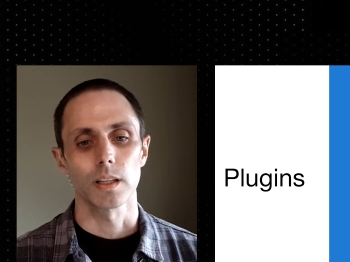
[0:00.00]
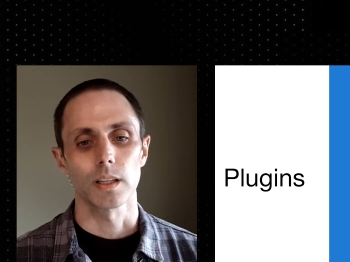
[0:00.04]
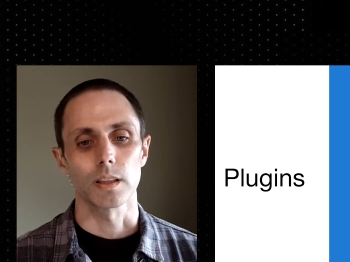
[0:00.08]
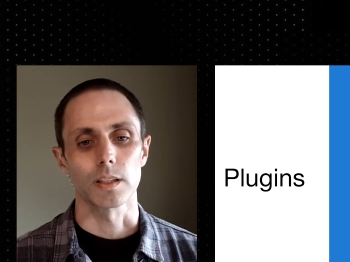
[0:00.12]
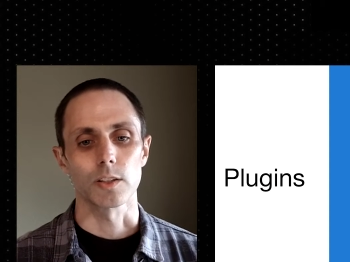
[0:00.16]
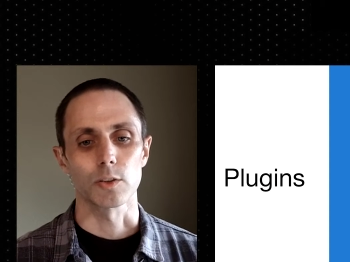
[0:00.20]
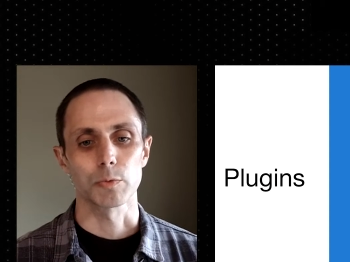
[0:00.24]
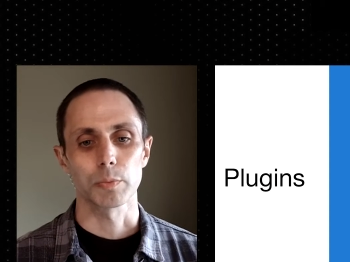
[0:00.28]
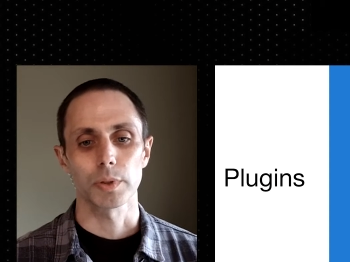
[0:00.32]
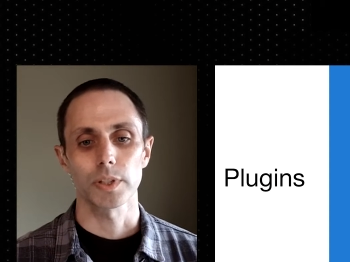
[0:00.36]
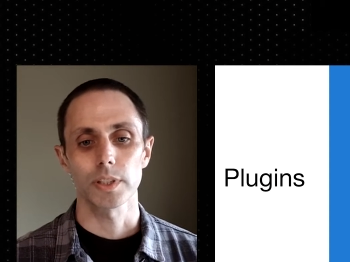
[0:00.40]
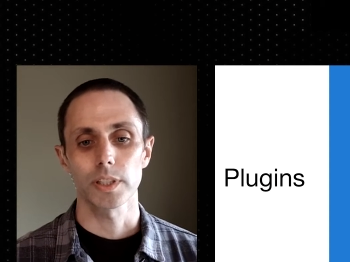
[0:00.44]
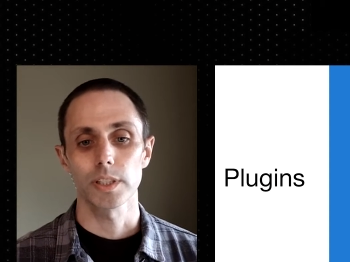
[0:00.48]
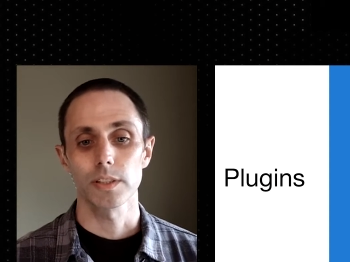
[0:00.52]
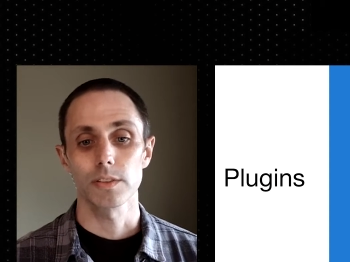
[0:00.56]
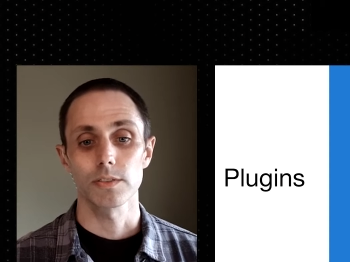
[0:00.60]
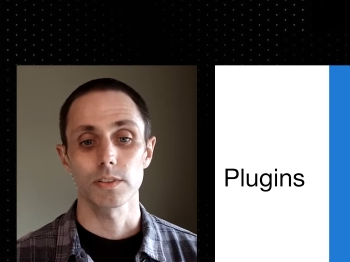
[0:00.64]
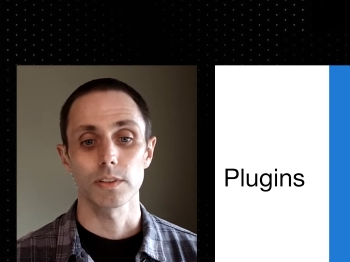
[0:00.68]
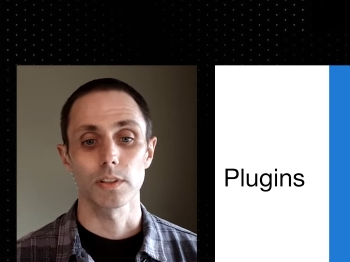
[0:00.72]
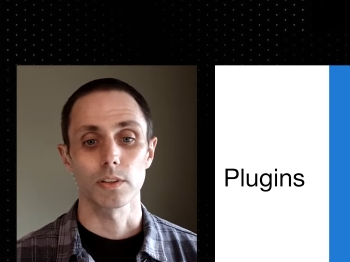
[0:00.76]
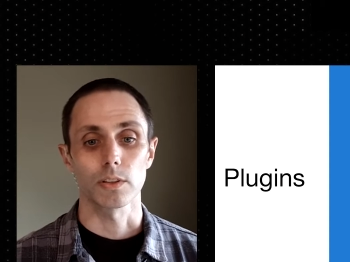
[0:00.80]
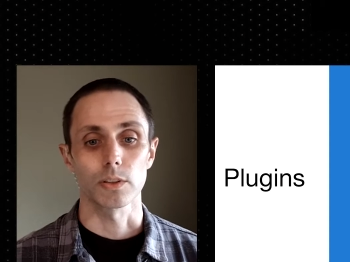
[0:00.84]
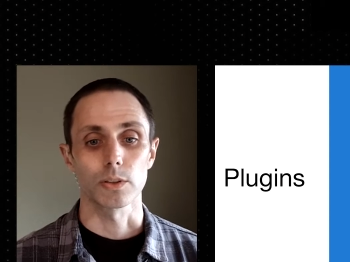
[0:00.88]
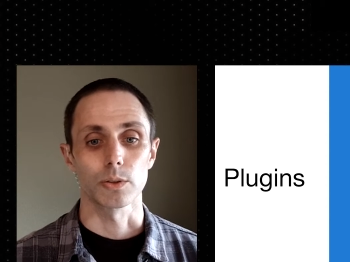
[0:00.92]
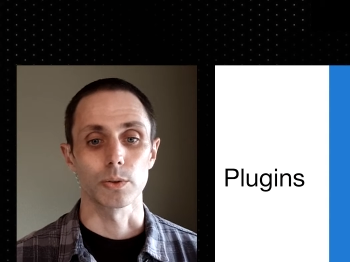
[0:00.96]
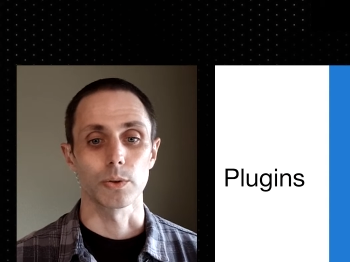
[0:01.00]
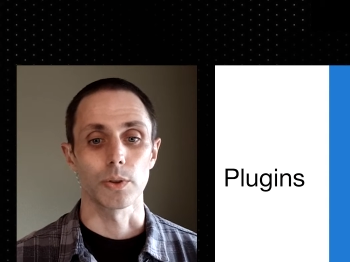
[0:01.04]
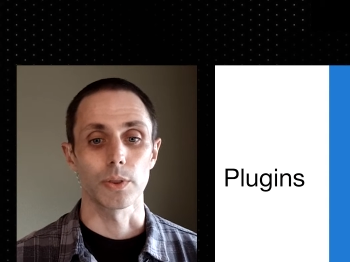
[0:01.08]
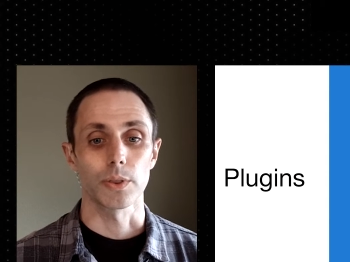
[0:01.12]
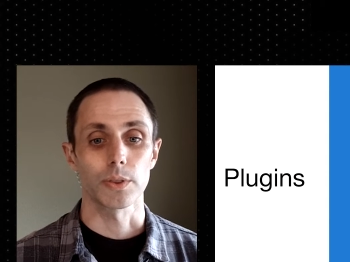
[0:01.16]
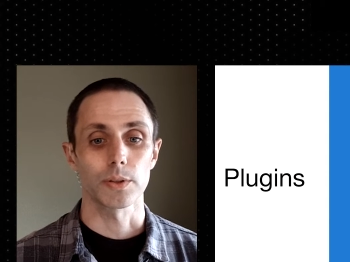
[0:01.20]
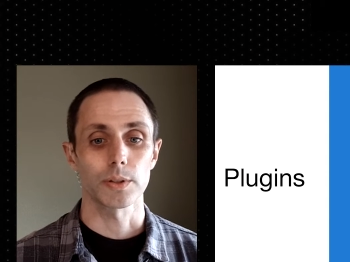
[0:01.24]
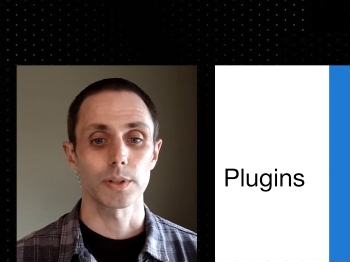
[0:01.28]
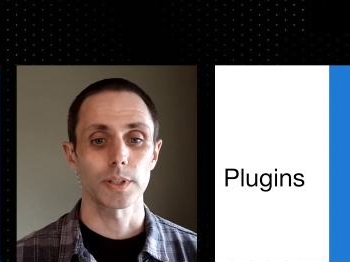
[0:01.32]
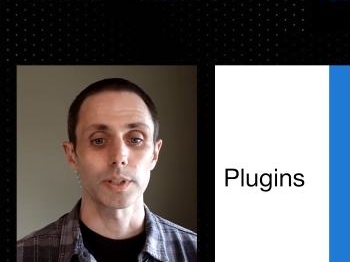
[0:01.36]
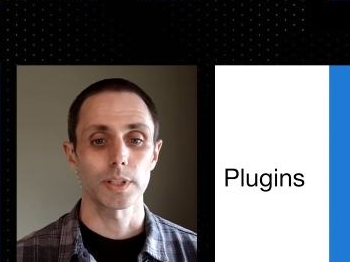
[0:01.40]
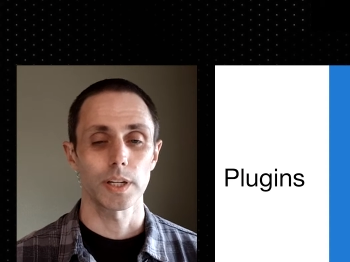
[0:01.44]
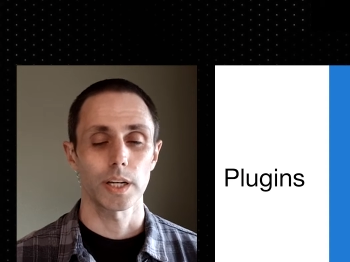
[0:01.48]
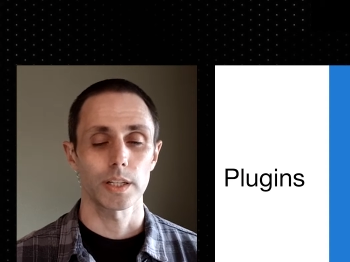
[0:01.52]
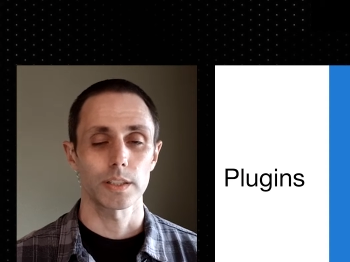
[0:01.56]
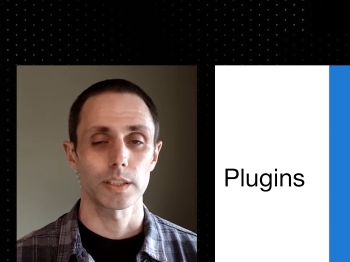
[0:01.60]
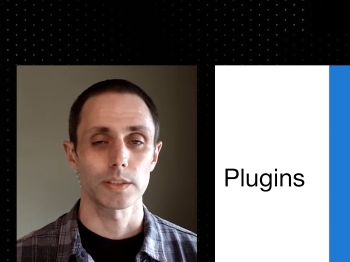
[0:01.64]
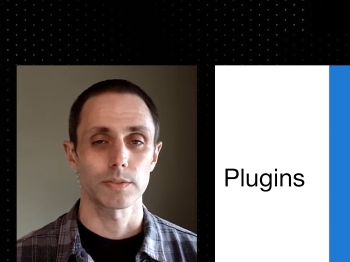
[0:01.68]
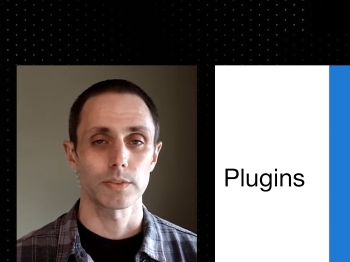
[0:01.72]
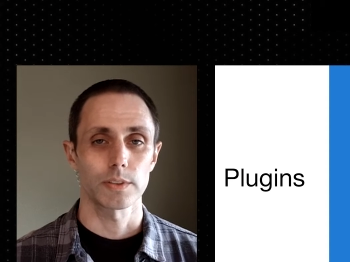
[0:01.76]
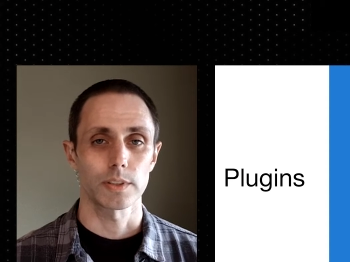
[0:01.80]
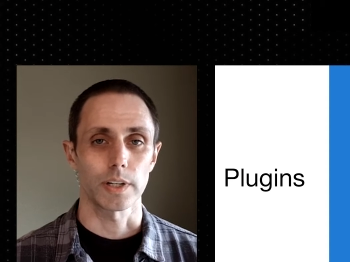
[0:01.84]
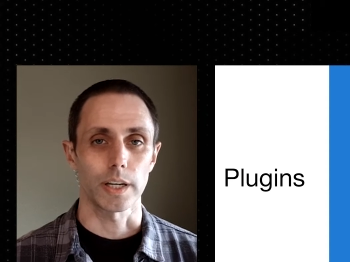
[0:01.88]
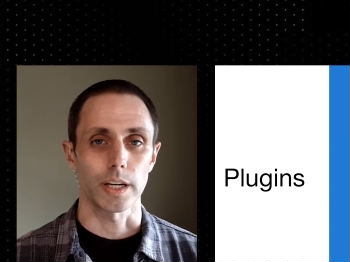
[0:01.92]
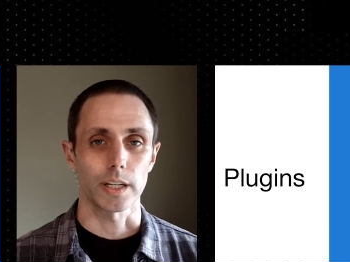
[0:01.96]
These plugins include 38
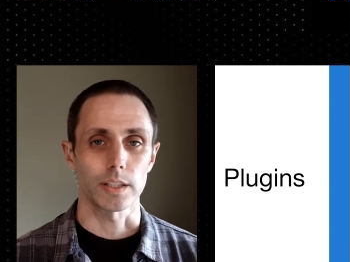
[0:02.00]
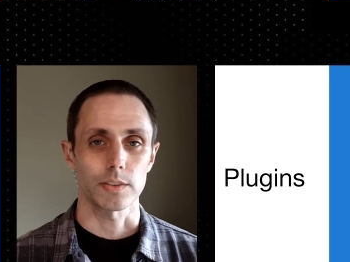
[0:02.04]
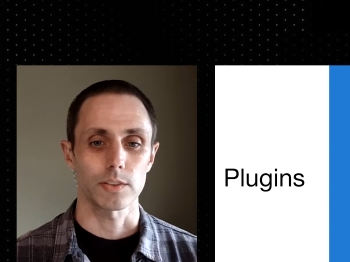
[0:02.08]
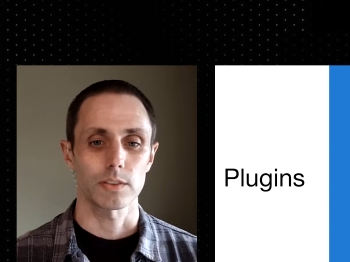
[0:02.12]
different,